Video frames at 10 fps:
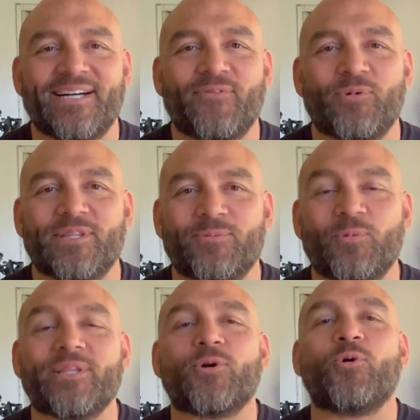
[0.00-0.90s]
of
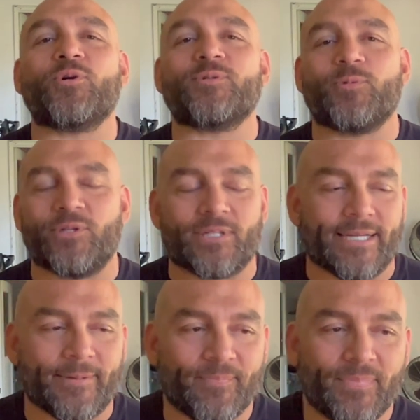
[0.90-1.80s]
what the course will look
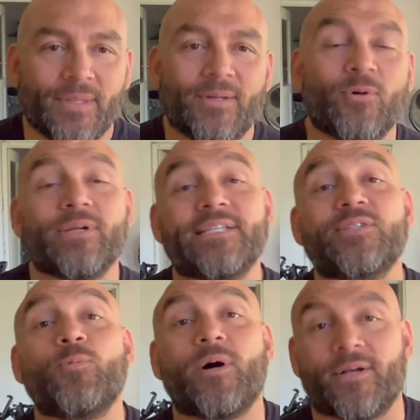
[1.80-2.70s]
like, or at least the
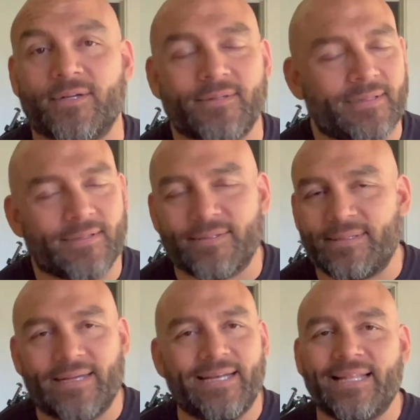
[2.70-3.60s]
water.
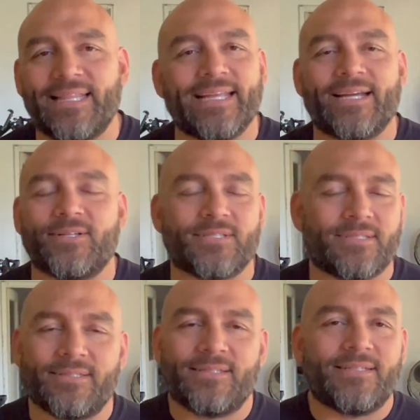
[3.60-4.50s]
Anything
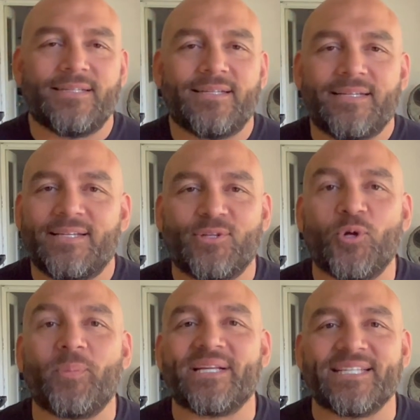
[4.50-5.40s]
else, no
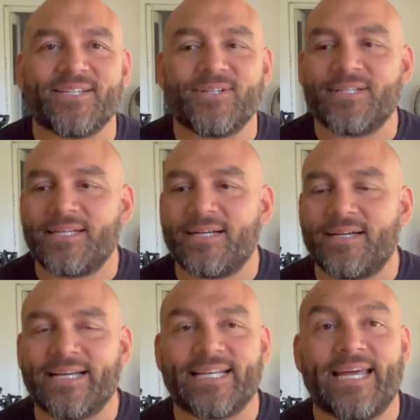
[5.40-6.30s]
big deal.
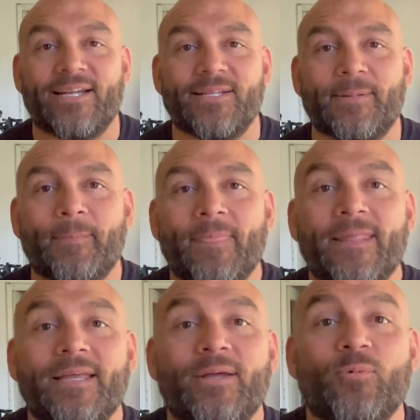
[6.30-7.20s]
I can handle it.
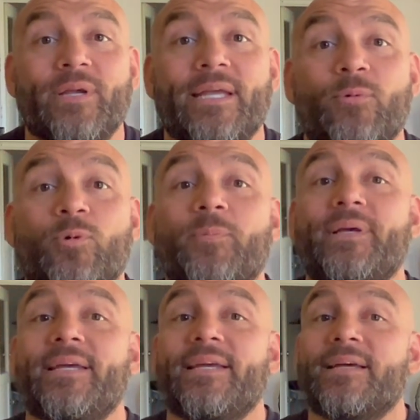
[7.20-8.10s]
We will
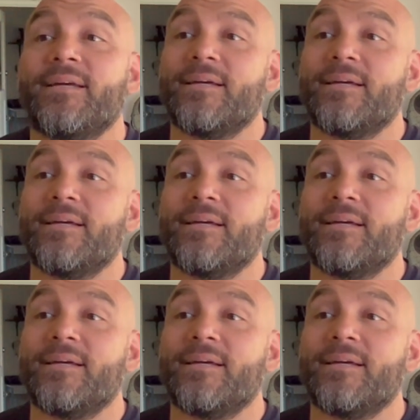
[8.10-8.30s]
be